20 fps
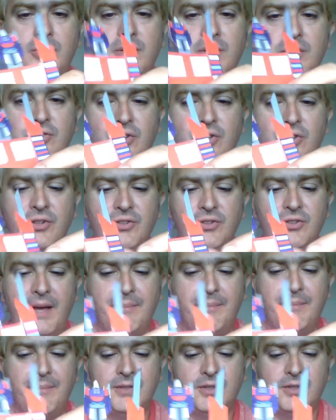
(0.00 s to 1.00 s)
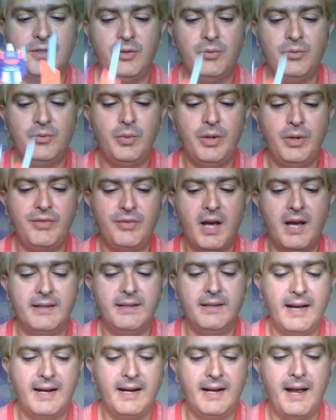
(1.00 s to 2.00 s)
So there's that. So we've got
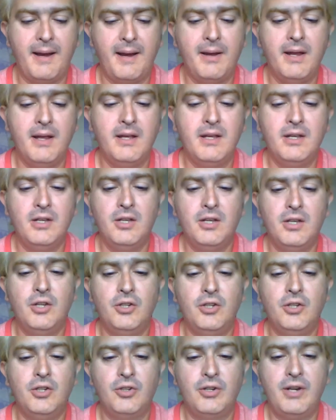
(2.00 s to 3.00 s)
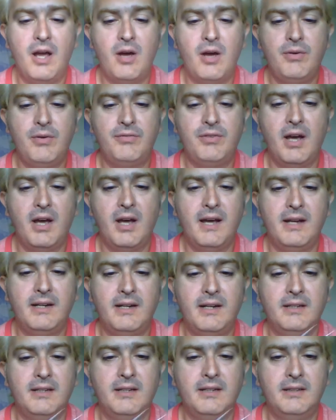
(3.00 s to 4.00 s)
that guy. So now we've got
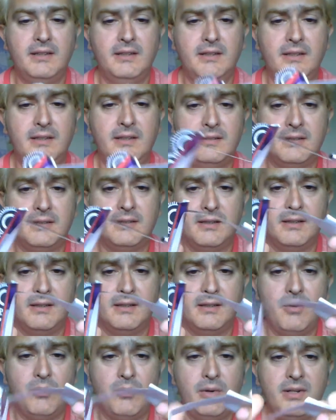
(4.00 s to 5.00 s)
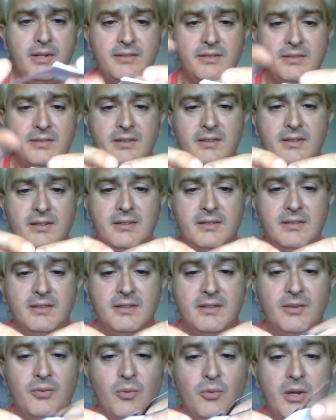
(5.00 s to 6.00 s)
this little guy. What is this?
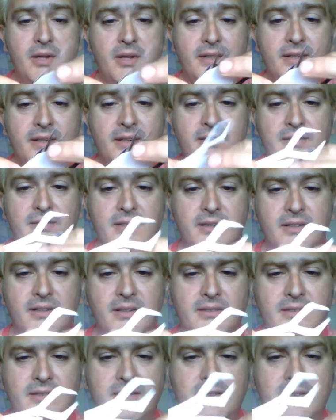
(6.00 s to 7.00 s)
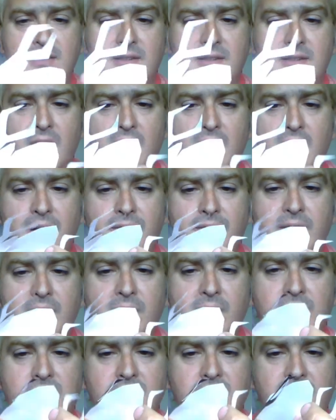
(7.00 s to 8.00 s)
Well, this is, I forget
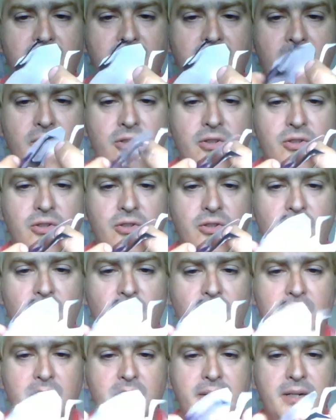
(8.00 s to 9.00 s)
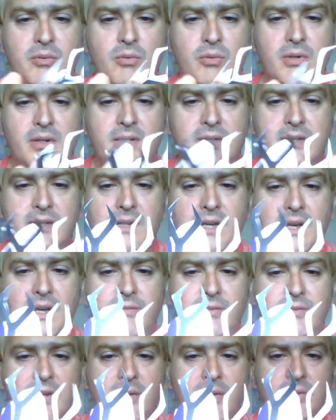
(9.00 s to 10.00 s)
what the character's RB1. I
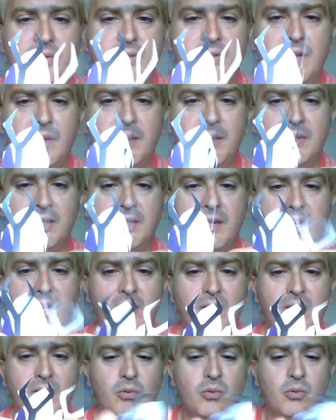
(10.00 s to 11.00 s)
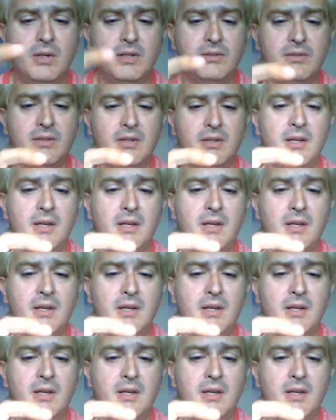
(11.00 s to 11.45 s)
forget what the name of the character was.